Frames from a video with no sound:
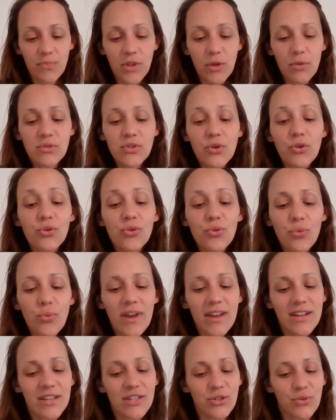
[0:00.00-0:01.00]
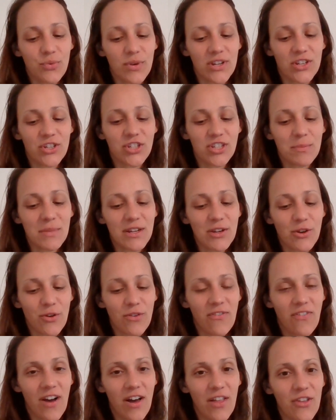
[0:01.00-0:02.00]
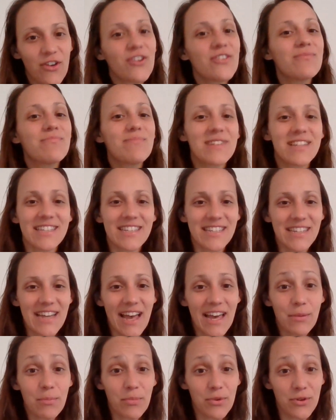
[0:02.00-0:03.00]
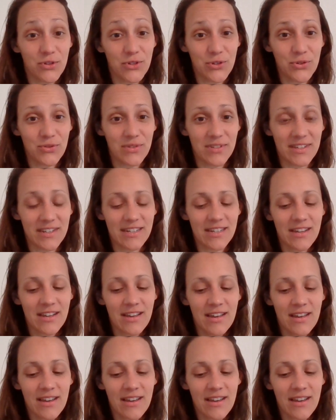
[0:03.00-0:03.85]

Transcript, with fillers: It was her greatest wish to meet her father, Dad Pertusa,